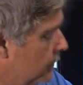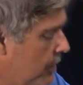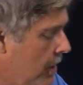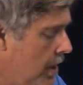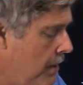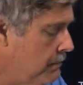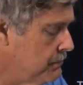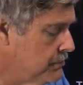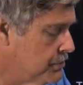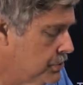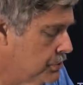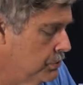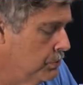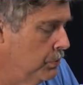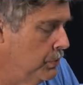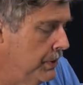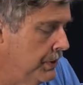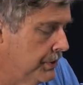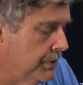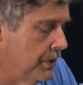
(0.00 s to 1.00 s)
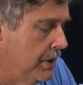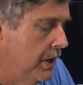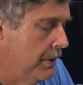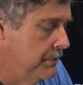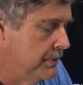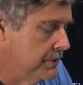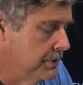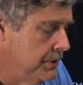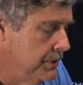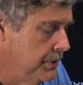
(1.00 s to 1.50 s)
comes with,
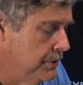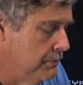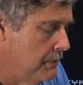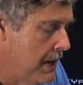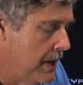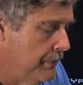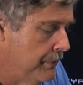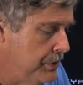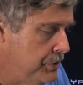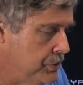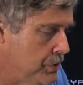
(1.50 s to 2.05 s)
obviously, the battery